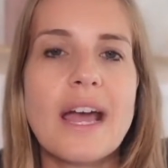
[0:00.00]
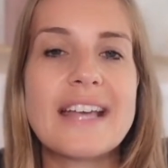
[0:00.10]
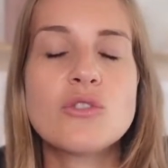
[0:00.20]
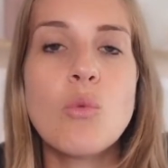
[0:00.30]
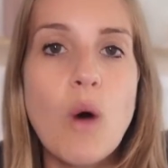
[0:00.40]

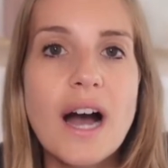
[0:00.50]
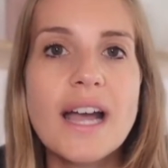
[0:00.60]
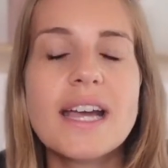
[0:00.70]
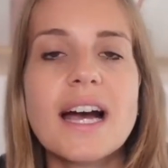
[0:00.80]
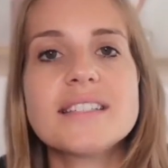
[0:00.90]
and
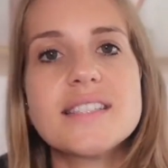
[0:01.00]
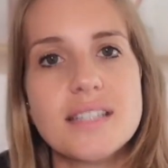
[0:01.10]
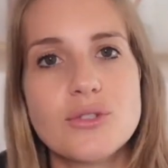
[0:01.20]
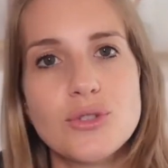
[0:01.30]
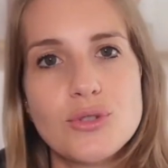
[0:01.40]
why I
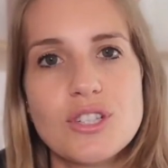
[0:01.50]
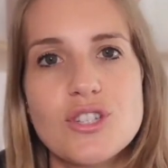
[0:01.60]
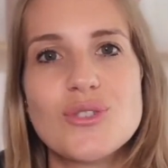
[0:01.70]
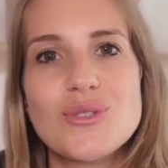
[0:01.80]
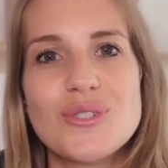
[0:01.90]
decided to
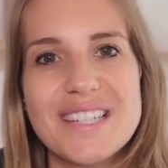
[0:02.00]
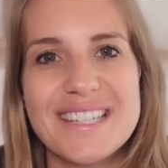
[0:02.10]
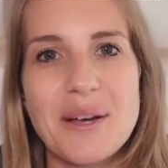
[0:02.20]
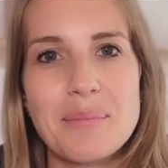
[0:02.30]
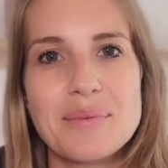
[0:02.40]
switch to
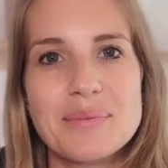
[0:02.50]
ClickUp.